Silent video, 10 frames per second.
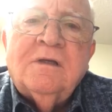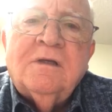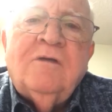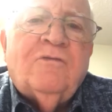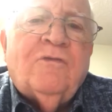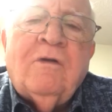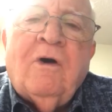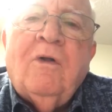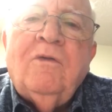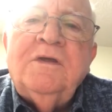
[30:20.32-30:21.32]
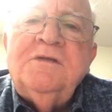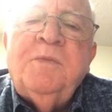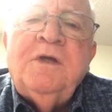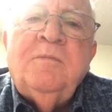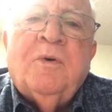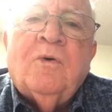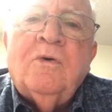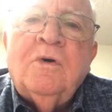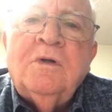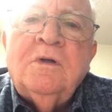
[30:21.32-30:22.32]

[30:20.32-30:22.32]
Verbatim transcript: in front of all these people.